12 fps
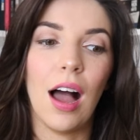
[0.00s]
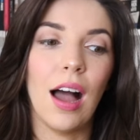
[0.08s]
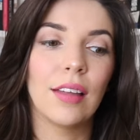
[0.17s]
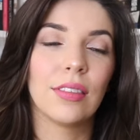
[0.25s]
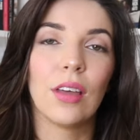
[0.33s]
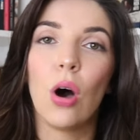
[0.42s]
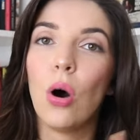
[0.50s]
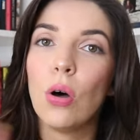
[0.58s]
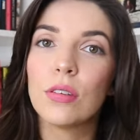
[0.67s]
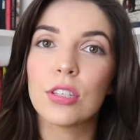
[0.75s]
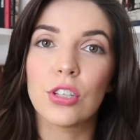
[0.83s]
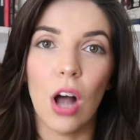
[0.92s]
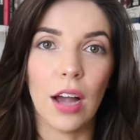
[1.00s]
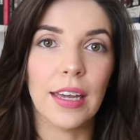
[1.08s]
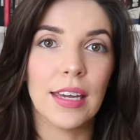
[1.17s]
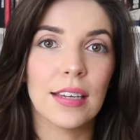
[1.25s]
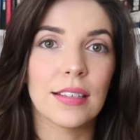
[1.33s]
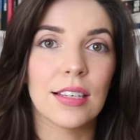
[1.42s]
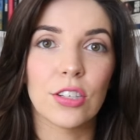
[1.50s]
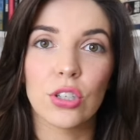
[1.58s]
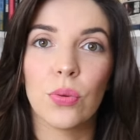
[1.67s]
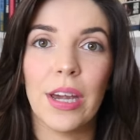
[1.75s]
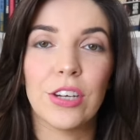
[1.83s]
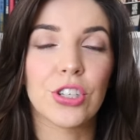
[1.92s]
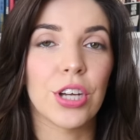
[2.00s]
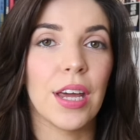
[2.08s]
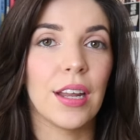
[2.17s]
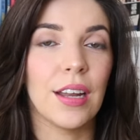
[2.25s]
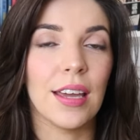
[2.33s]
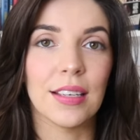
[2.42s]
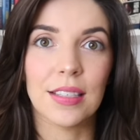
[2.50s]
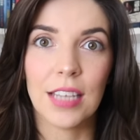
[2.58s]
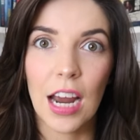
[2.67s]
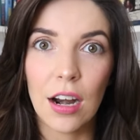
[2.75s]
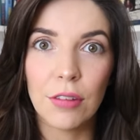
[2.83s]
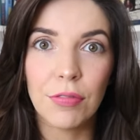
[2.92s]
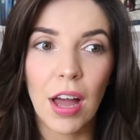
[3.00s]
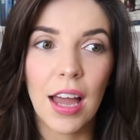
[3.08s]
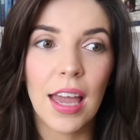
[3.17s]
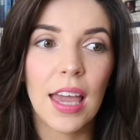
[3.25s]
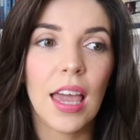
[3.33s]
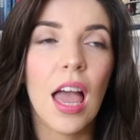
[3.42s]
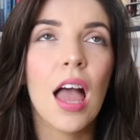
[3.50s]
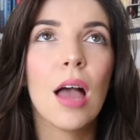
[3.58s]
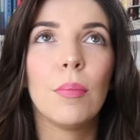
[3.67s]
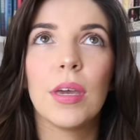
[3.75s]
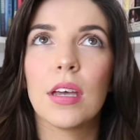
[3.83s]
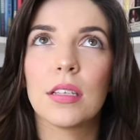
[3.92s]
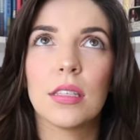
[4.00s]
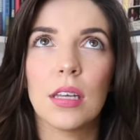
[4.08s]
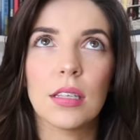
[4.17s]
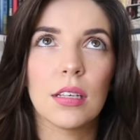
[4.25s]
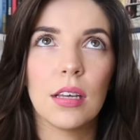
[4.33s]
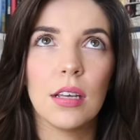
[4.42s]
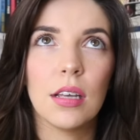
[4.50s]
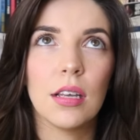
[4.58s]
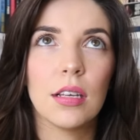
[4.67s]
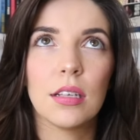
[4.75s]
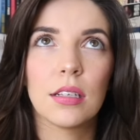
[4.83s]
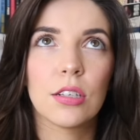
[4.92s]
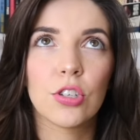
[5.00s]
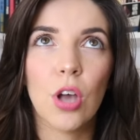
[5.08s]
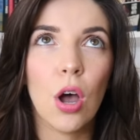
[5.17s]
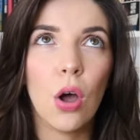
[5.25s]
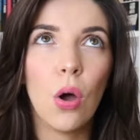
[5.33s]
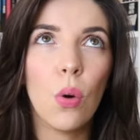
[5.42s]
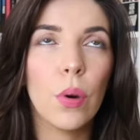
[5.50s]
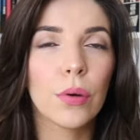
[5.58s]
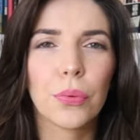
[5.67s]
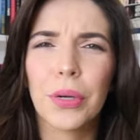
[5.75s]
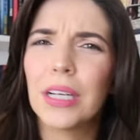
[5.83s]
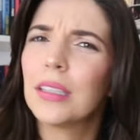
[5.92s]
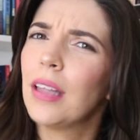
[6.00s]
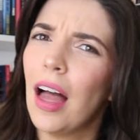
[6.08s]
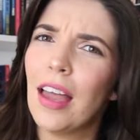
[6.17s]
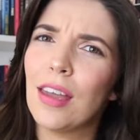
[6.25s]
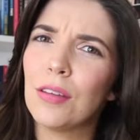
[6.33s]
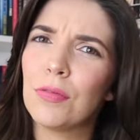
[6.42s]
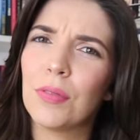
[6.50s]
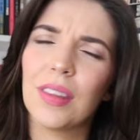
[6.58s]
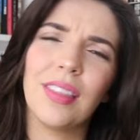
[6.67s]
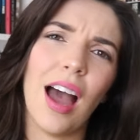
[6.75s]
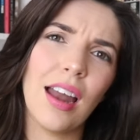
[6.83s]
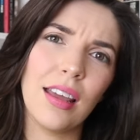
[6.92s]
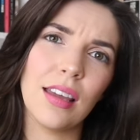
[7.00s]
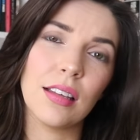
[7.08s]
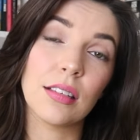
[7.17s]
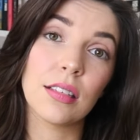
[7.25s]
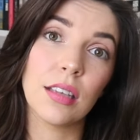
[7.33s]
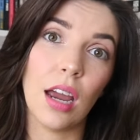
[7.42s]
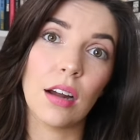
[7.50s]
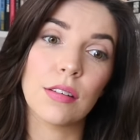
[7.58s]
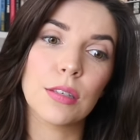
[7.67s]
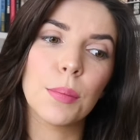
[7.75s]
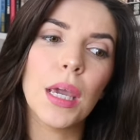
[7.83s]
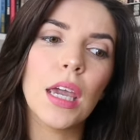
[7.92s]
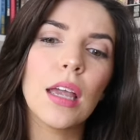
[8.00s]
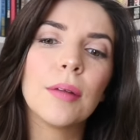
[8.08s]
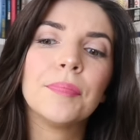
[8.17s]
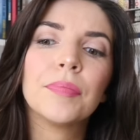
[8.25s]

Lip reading: the whole stalking situation is terrifying because this is so real life that it scares me.